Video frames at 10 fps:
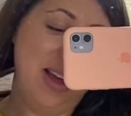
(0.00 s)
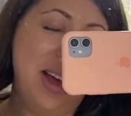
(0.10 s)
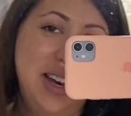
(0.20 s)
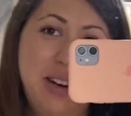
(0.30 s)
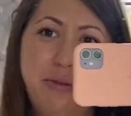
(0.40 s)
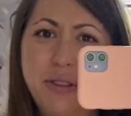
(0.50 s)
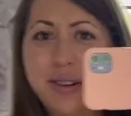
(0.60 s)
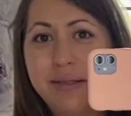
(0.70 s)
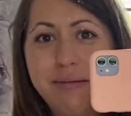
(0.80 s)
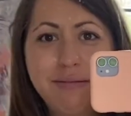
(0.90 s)
a
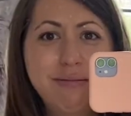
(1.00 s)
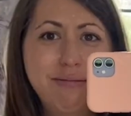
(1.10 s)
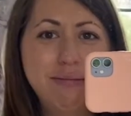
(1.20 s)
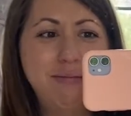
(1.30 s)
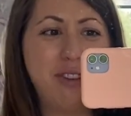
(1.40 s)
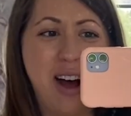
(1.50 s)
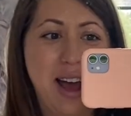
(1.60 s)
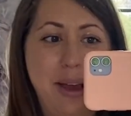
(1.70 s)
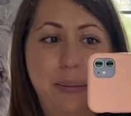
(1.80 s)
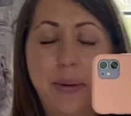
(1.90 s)
different
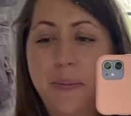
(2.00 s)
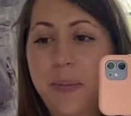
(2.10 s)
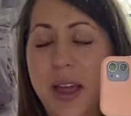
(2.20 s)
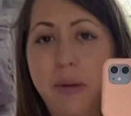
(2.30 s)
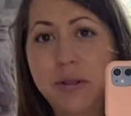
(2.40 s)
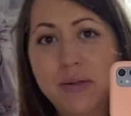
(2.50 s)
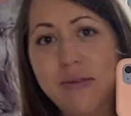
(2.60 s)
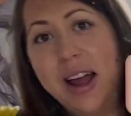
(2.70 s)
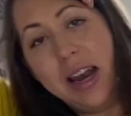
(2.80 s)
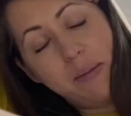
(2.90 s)
vibe. And it wasn't
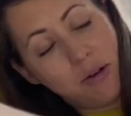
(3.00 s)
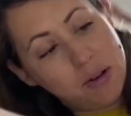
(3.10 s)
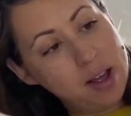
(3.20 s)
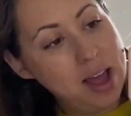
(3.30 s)
right anymore.